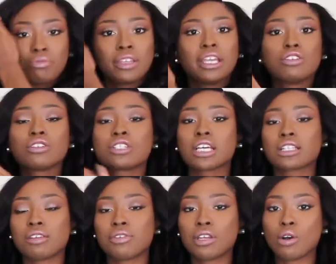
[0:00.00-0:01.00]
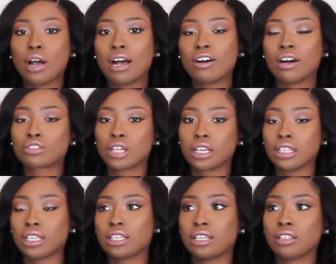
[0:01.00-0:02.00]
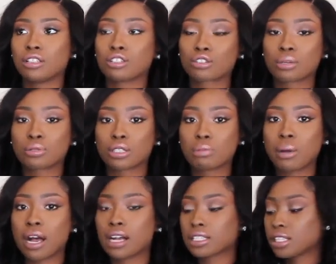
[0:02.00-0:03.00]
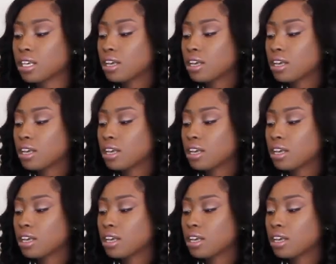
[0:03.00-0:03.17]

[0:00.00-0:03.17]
and you can check that video out. I'll try to link it in the description box.